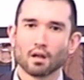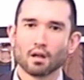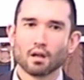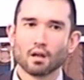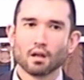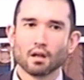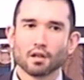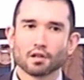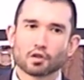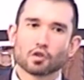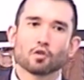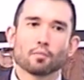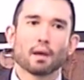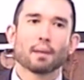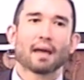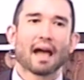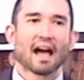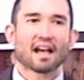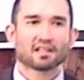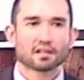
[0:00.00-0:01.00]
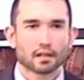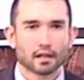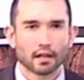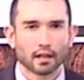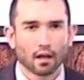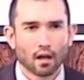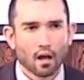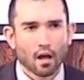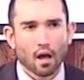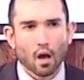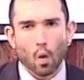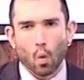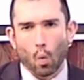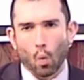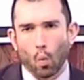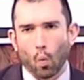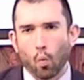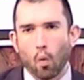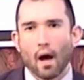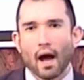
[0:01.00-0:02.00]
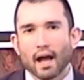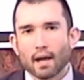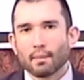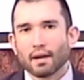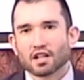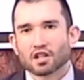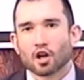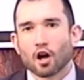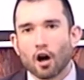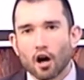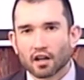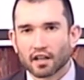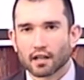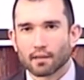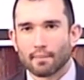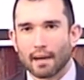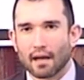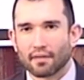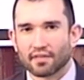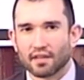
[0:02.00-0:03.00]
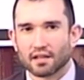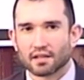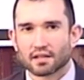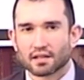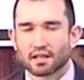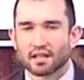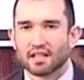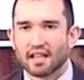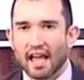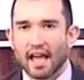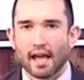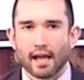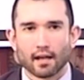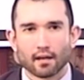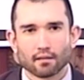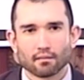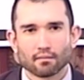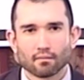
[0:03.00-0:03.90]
So you may be asking, why am I talking about this today?